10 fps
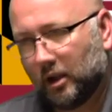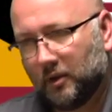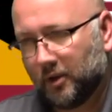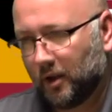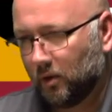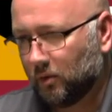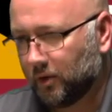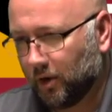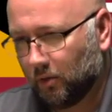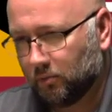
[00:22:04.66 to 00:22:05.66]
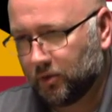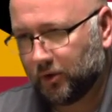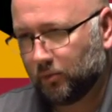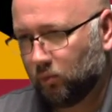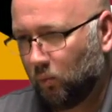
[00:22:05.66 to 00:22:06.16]
and everything.
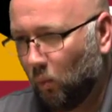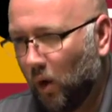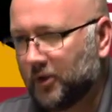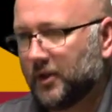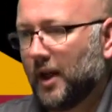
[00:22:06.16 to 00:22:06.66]
Just once